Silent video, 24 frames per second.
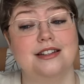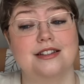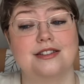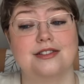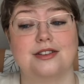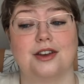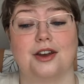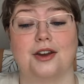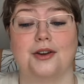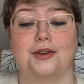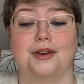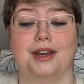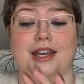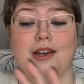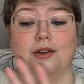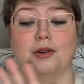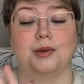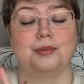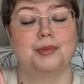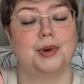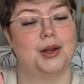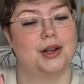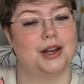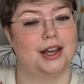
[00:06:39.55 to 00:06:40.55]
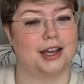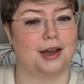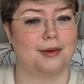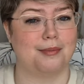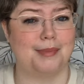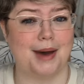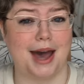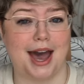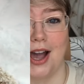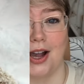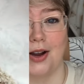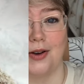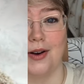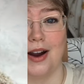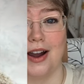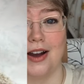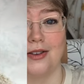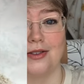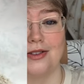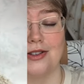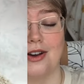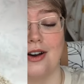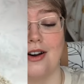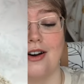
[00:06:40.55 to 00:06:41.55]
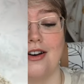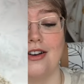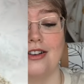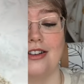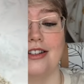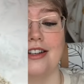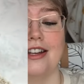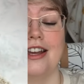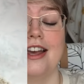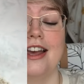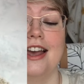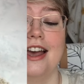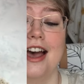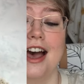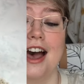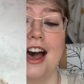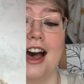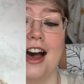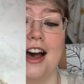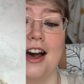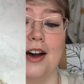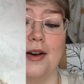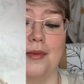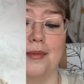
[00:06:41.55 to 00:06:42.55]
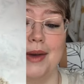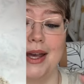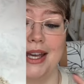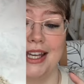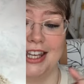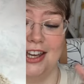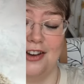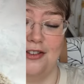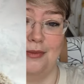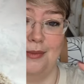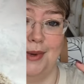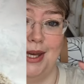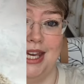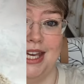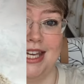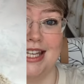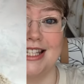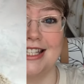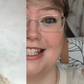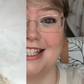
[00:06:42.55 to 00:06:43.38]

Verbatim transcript: So he would put like a background on um, and give me his